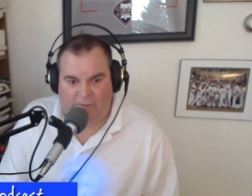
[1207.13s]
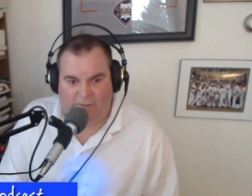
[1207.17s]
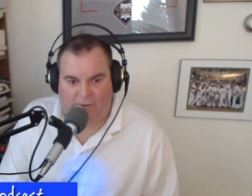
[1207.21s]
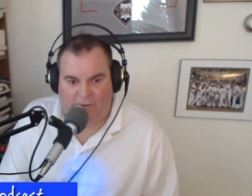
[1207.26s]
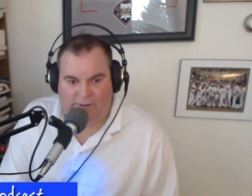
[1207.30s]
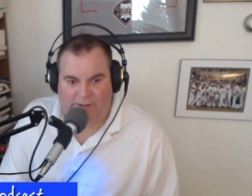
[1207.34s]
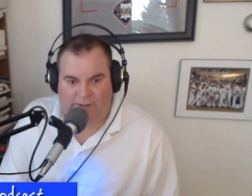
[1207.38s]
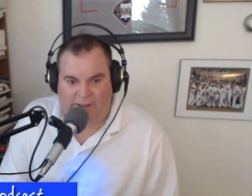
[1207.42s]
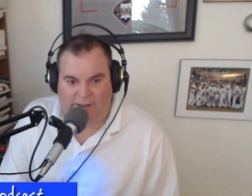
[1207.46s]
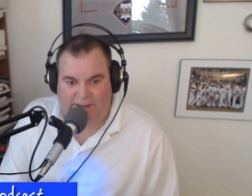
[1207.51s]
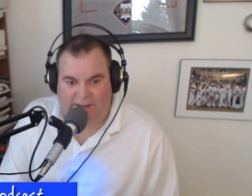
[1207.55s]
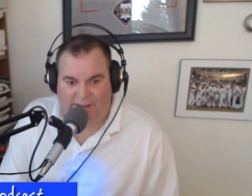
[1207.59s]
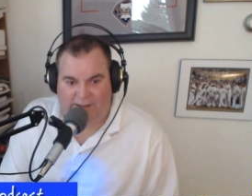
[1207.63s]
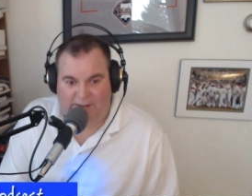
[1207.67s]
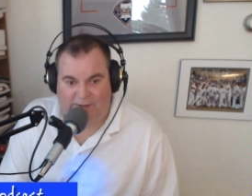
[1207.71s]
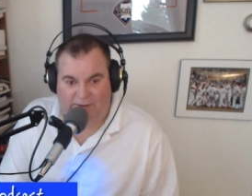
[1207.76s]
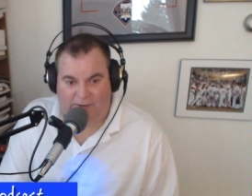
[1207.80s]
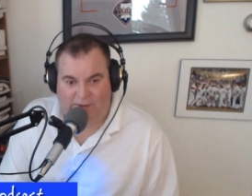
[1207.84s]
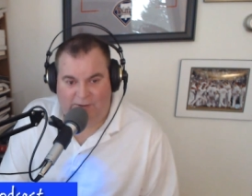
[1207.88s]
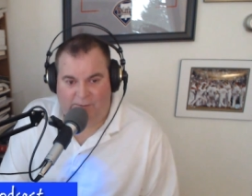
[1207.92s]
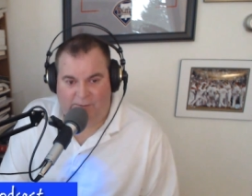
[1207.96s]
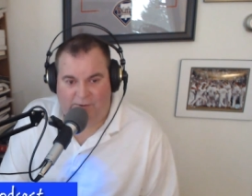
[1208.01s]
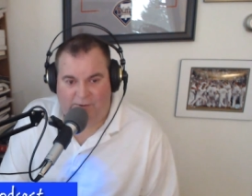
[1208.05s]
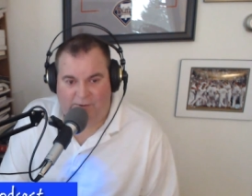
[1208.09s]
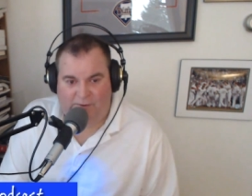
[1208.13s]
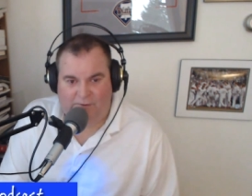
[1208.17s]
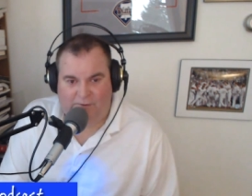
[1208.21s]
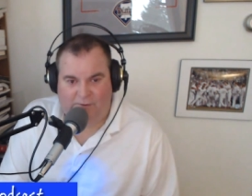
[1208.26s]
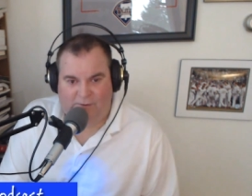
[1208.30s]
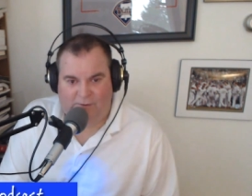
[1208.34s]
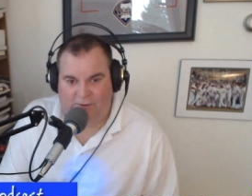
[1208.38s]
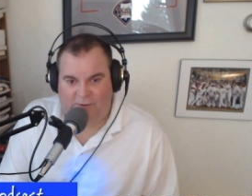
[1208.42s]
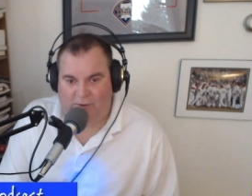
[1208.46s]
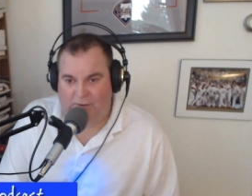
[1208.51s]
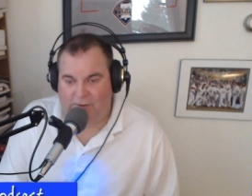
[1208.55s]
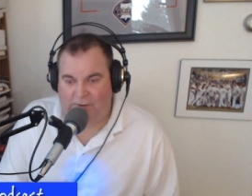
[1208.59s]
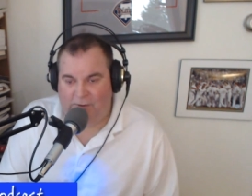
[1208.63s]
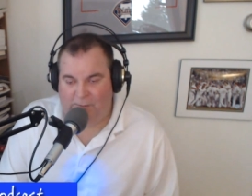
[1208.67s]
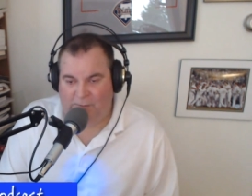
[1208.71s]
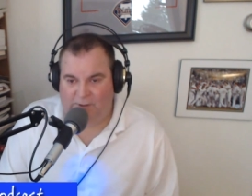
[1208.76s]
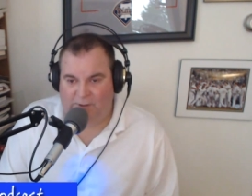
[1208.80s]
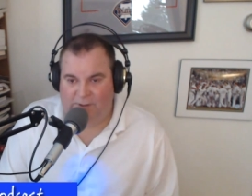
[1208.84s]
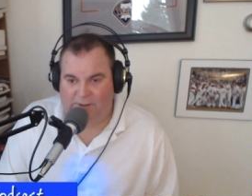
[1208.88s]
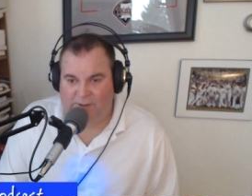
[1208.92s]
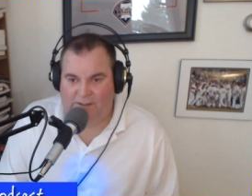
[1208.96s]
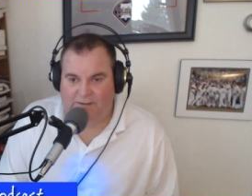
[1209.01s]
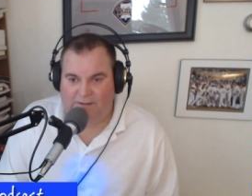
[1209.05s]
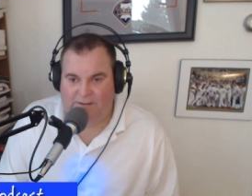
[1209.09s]
but yet this commissioner's only
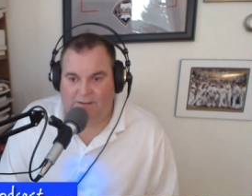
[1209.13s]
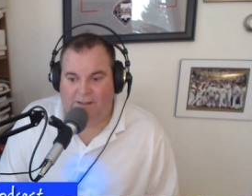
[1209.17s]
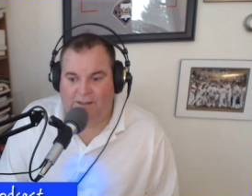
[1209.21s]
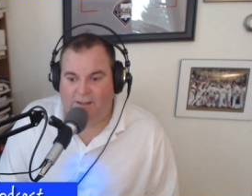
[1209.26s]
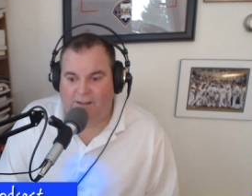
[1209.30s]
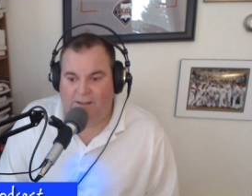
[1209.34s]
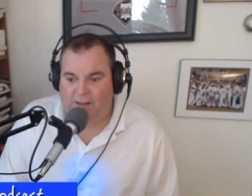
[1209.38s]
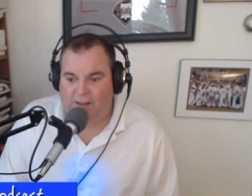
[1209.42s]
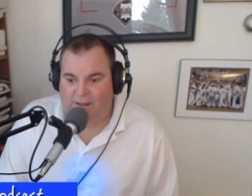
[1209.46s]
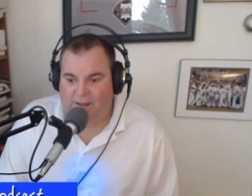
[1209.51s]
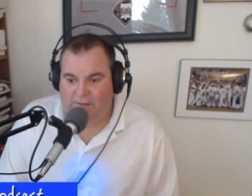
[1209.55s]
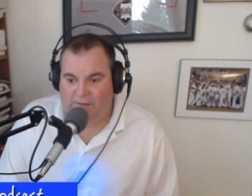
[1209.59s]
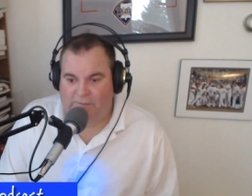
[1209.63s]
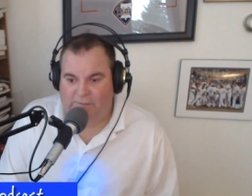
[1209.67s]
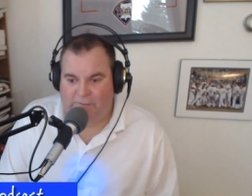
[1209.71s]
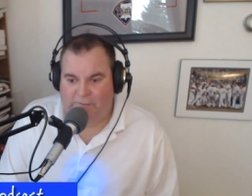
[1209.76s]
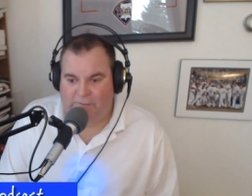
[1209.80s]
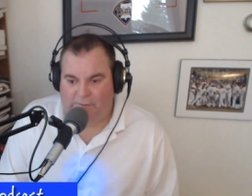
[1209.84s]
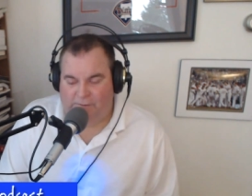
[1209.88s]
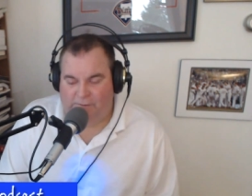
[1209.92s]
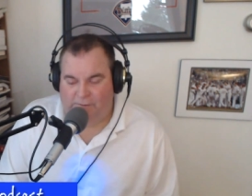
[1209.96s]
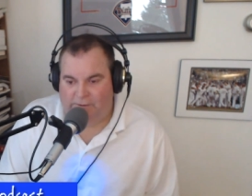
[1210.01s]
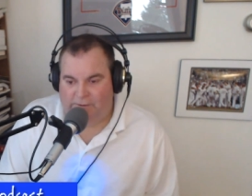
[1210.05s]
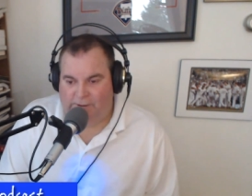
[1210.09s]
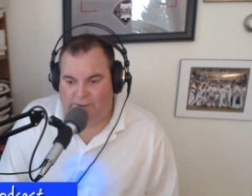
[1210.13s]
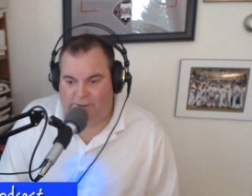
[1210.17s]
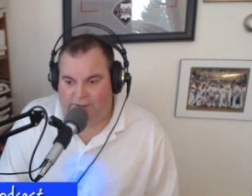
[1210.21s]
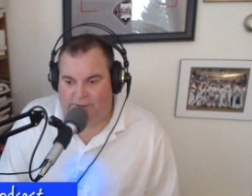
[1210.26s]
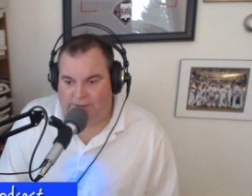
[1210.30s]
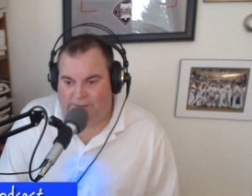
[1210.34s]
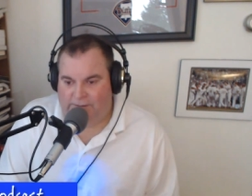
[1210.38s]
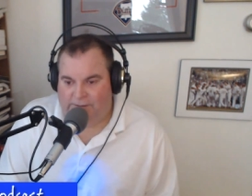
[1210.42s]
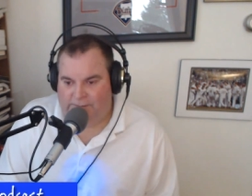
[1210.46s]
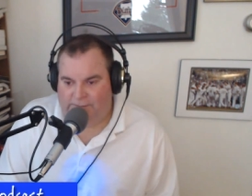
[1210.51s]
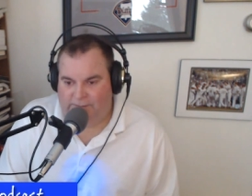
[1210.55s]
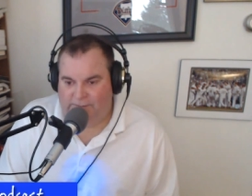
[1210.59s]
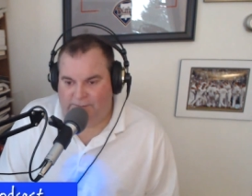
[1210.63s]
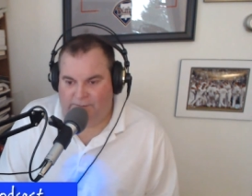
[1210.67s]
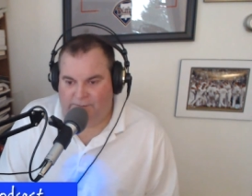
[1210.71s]
been in for